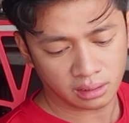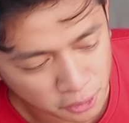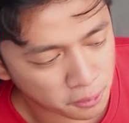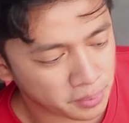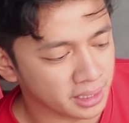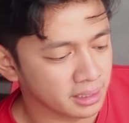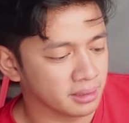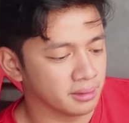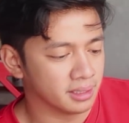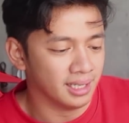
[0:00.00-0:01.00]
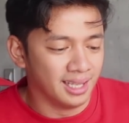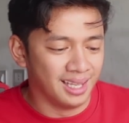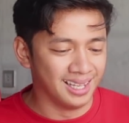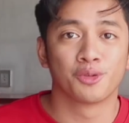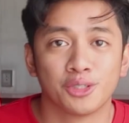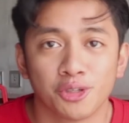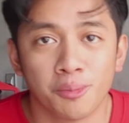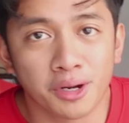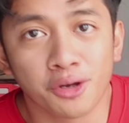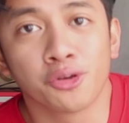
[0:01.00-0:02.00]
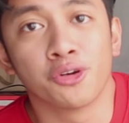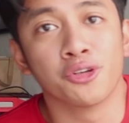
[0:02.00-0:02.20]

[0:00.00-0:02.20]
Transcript: Let's open it. Actually, sobrang